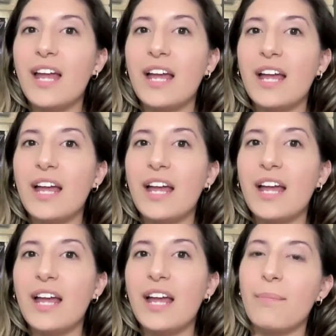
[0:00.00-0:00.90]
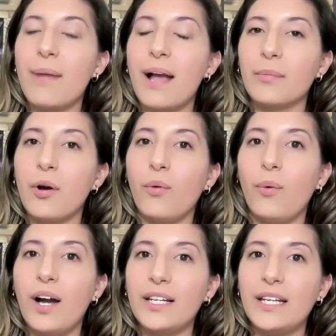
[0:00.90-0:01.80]
I know she just got back from
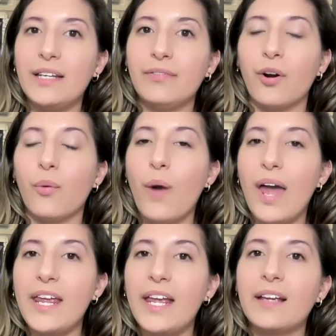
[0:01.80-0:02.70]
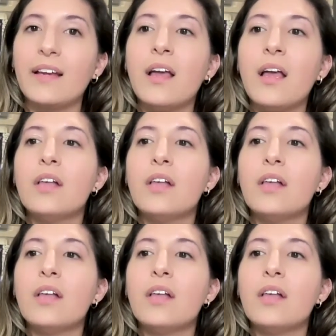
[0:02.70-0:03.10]
Hawaii for a wedding.